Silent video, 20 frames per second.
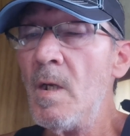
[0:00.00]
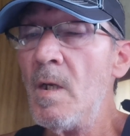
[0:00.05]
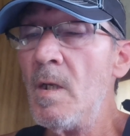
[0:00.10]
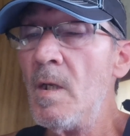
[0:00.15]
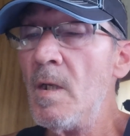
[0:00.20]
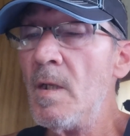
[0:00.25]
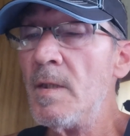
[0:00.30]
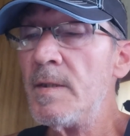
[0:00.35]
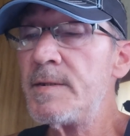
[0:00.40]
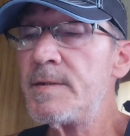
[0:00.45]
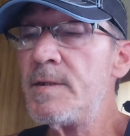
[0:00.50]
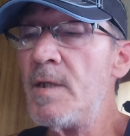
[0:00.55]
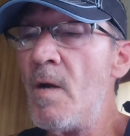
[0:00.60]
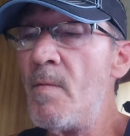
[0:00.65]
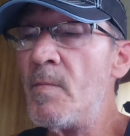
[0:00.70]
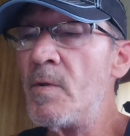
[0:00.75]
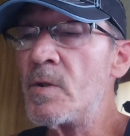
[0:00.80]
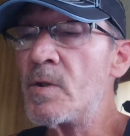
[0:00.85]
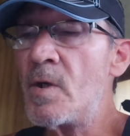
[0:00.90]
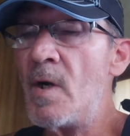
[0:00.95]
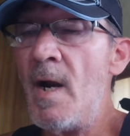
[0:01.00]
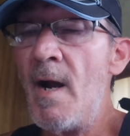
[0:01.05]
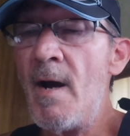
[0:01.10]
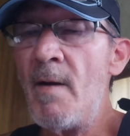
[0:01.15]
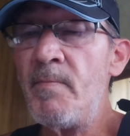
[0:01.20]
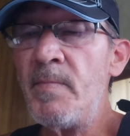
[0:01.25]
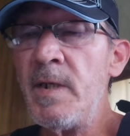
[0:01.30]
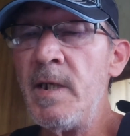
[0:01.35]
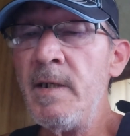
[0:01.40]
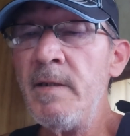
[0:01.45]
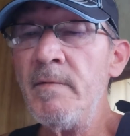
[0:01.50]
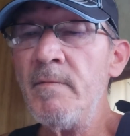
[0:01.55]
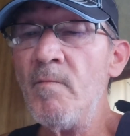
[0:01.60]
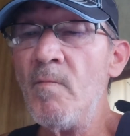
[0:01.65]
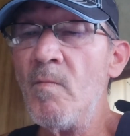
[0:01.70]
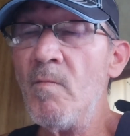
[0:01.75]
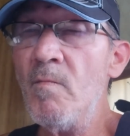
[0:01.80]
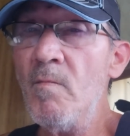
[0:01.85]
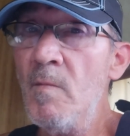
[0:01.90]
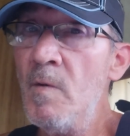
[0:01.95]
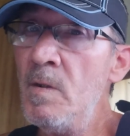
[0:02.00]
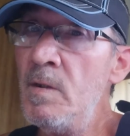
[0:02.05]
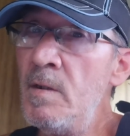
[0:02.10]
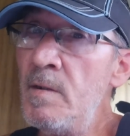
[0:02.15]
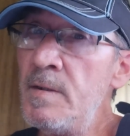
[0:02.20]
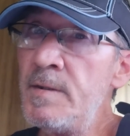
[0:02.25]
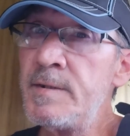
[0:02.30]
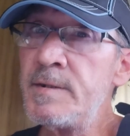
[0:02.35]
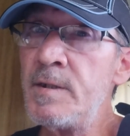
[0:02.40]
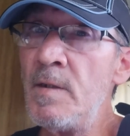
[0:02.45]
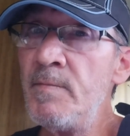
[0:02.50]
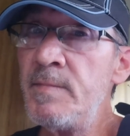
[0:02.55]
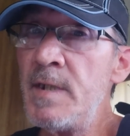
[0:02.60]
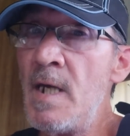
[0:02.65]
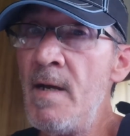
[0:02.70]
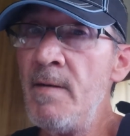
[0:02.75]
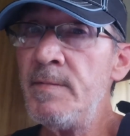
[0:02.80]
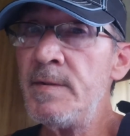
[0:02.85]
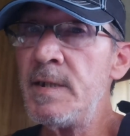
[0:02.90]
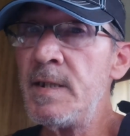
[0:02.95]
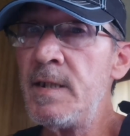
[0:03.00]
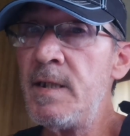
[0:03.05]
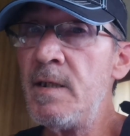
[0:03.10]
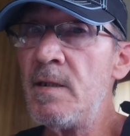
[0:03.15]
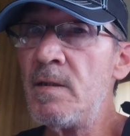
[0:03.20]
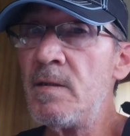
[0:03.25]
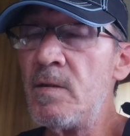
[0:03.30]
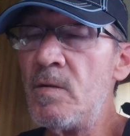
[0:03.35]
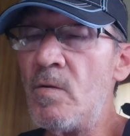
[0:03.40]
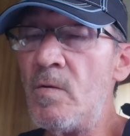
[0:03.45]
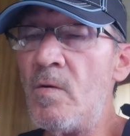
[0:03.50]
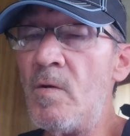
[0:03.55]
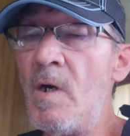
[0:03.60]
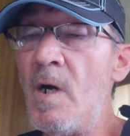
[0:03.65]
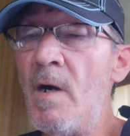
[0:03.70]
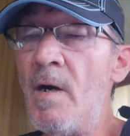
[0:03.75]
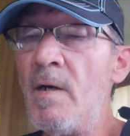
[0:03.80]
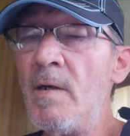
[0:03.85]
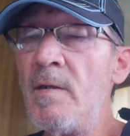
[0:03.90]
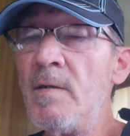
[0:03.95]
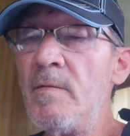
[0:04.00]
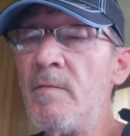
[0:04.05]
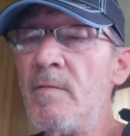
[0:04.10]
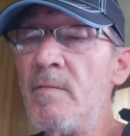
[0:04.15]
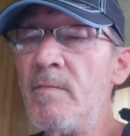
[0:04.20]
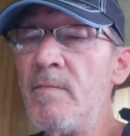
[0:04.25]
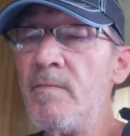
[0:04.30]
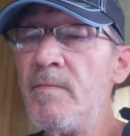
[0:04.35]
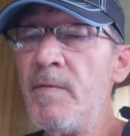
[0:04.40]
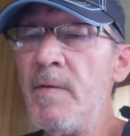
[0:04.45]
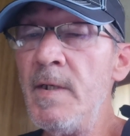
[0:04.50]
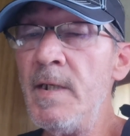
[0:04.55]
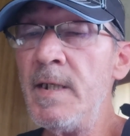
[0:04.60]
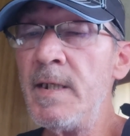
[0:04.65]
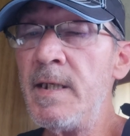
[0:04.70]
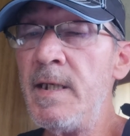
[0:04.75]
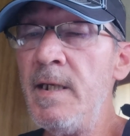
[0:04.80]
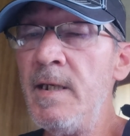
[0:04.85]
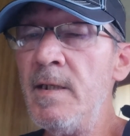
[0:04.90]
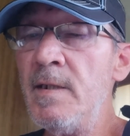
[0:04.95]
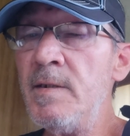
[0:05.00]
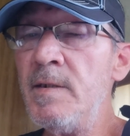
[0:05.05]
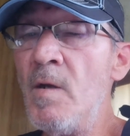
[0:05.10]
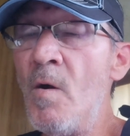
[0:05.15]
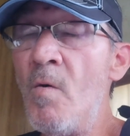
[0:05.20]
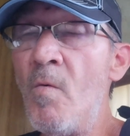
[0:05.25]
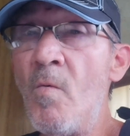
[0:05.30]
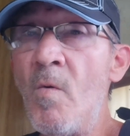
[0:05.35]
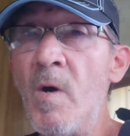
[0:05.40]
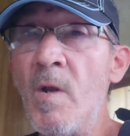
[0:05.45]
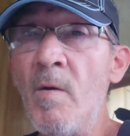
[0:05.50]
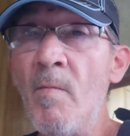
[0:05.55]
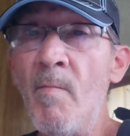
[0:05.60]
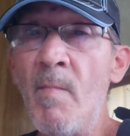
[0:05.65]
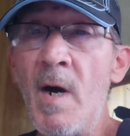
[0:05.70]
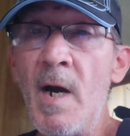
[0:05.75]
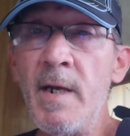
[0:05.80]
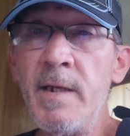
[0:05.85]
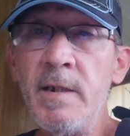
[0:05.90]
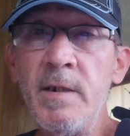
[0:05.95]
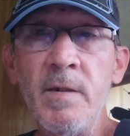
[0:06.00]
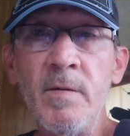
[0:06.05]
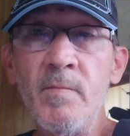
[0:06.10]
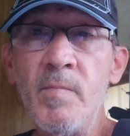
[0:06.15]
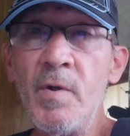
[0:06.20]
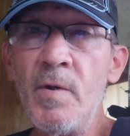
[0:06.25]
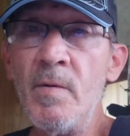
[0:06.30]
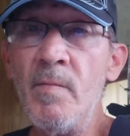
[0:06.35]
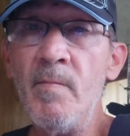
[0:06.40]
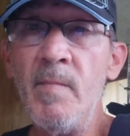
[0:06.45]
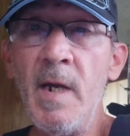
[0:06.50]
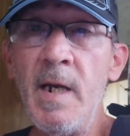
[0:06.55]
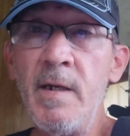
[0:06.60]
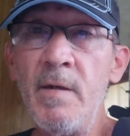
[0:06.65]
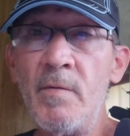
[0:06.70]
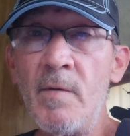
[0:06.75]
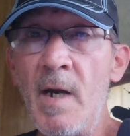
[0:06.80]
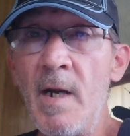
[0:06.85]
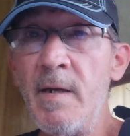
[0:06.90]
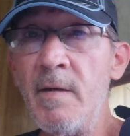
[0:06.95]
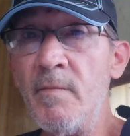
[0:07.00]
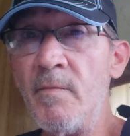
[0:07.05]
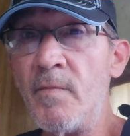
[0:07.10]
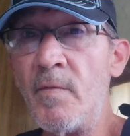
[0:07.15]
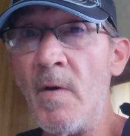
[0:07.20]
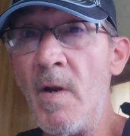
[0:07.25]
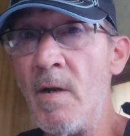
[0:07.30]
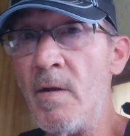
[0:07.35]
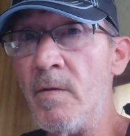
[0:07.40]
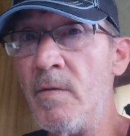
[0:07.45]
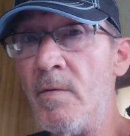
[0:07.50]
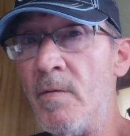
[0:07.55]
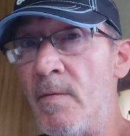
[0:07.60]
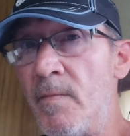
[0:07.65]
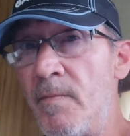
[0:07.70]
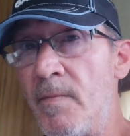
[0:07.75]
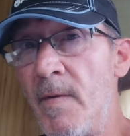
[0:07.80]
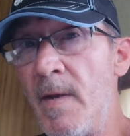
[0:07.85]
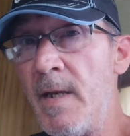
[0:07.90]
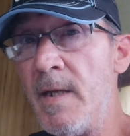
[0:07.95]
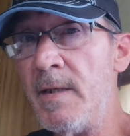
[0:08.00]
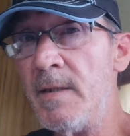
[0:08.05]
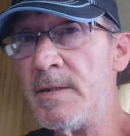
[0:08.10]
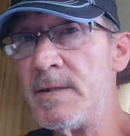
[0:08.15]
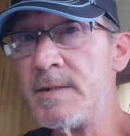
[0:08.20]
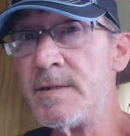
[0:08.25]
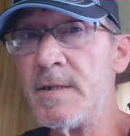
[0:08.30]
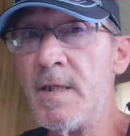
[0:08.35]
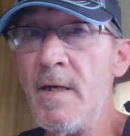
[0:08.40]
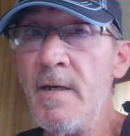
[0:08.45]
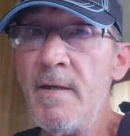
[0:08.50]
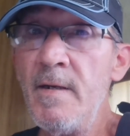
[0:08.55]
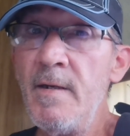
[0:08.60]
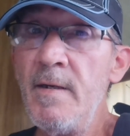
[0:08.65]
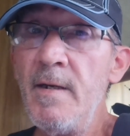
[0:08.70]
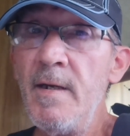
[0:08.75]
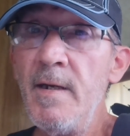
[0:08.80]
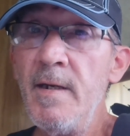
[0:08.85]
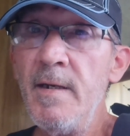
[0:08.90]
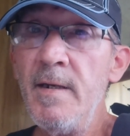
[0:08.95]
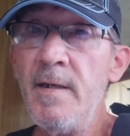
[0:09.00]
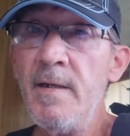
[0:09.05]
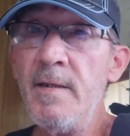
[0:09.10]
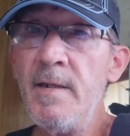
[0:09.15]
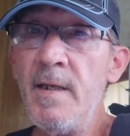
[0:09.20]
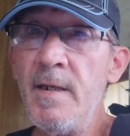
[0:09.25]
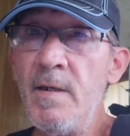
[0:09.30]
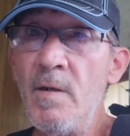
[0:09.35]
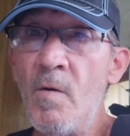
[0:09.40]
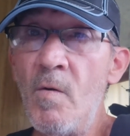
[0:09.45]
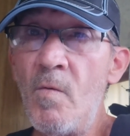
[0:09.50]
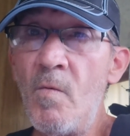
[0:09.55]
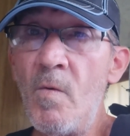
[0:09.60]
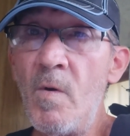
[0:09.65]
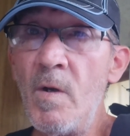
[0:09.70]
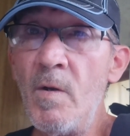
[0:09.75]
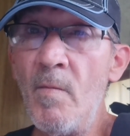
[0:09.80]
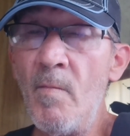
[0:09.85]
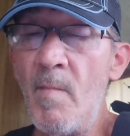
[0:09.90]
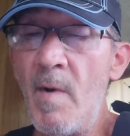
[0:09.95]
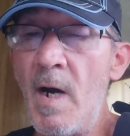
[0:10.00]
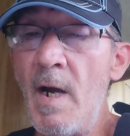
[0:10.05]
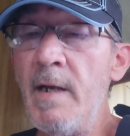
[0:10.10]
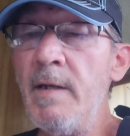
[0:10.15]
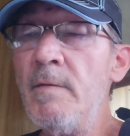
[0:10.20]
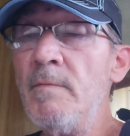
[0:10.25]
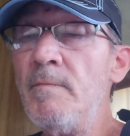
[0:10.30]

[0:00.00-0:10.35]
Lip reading: The summer crappie, sometimes they get a little finicky and don't want to bite. You can put a bait right in front of their face and they don't want to bite.